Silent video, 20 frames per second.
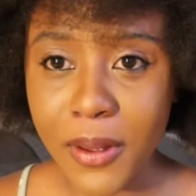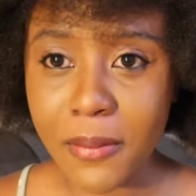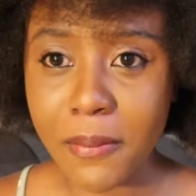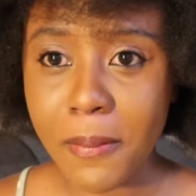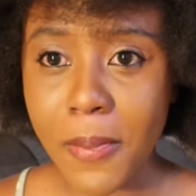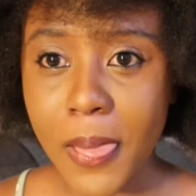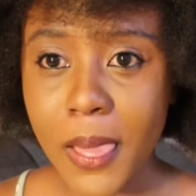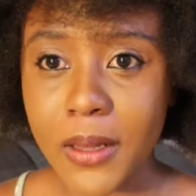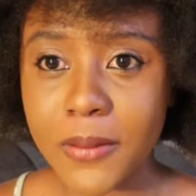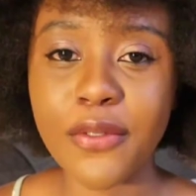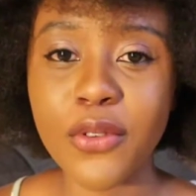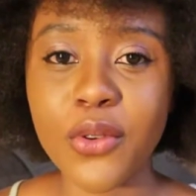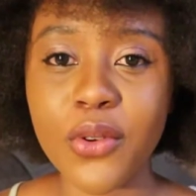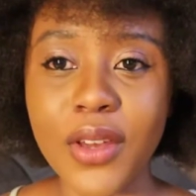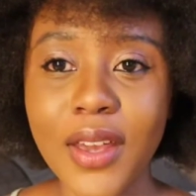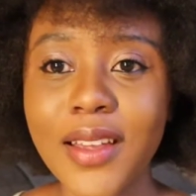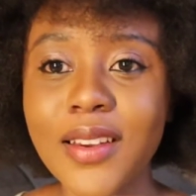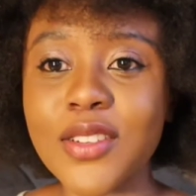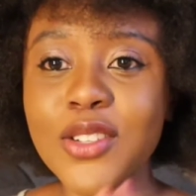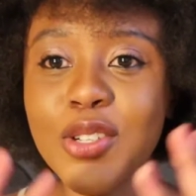it. If you
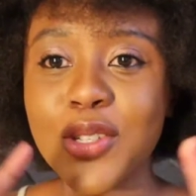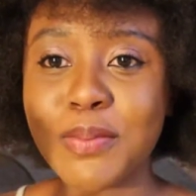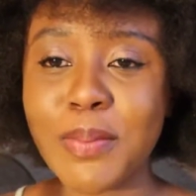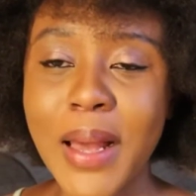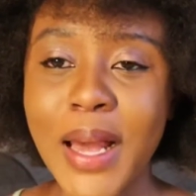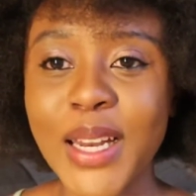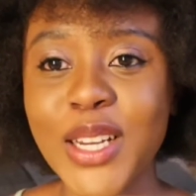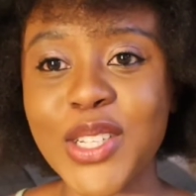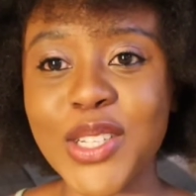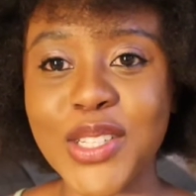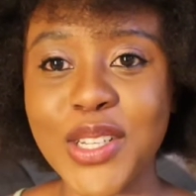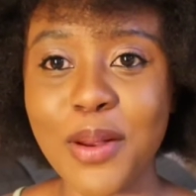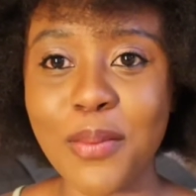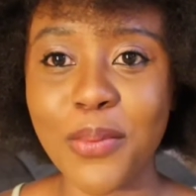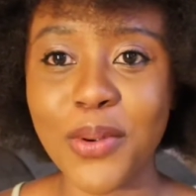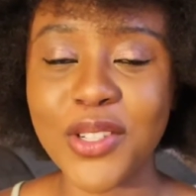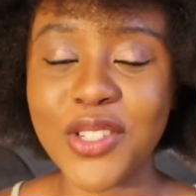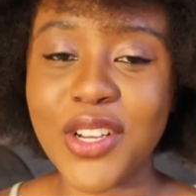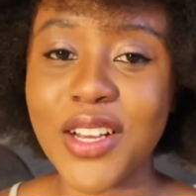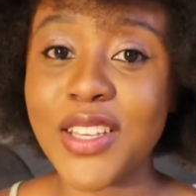can just manage the
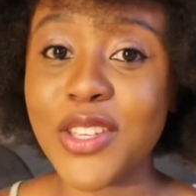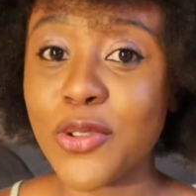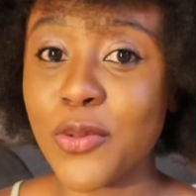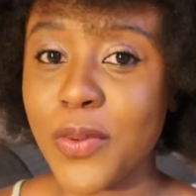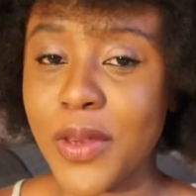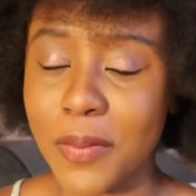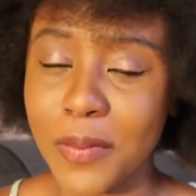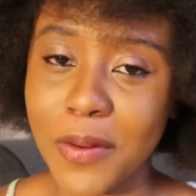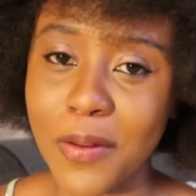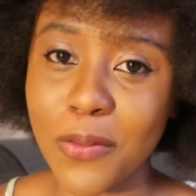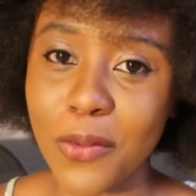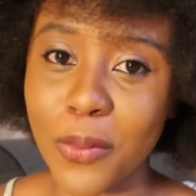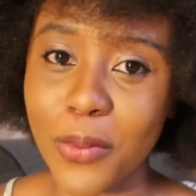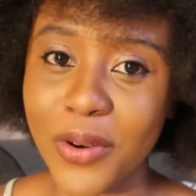temperature, you'll be a bit more